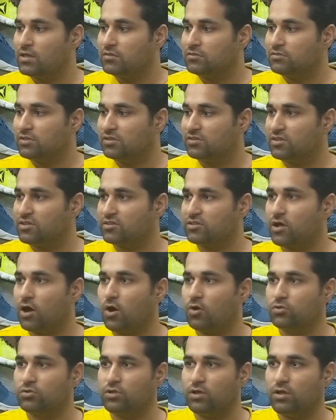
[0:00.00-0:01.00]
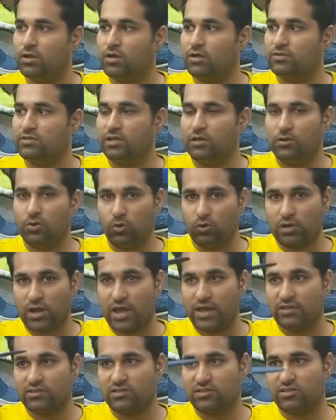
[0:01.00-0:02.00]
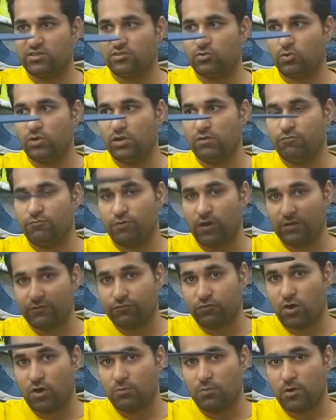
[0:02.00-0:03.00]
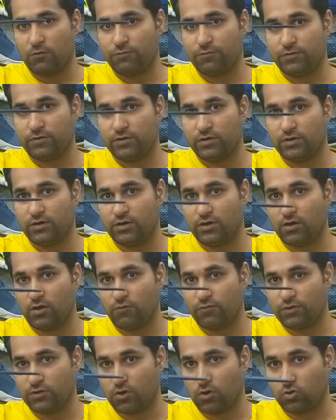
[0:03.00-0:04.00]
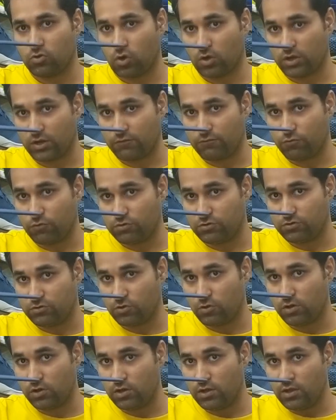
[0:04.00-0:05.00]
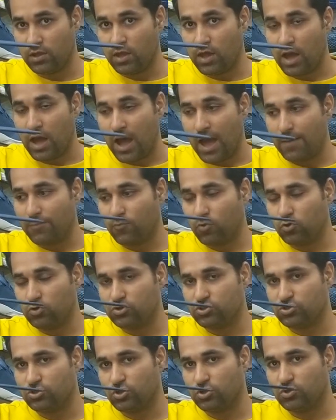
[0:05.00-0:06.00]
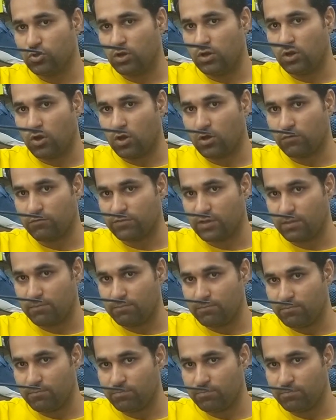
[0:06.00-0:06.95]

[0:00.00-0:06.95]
This is how they look like. This is only one form of an orthotic foot sole. I'm going to show you a lot of them